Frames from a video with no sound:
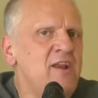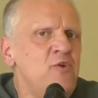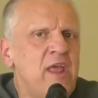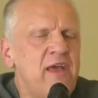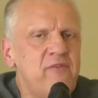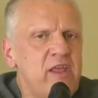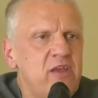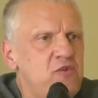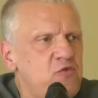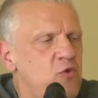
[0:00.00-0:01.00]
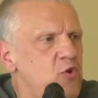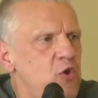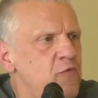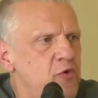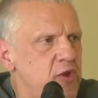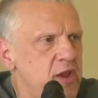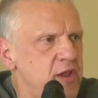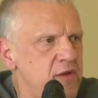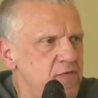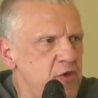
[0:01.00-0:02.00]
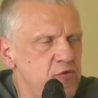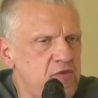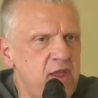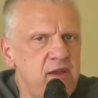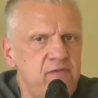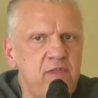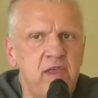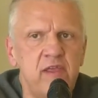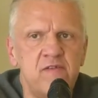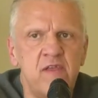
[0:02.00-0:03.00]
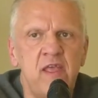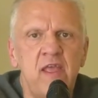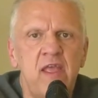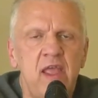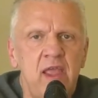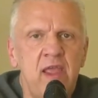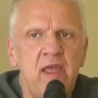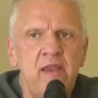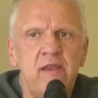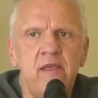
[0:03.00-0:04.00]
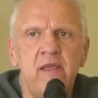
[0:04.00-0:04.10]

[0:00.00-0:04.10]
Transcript: I don't mm-hmm. have any control over any of those kind of things. Yes. And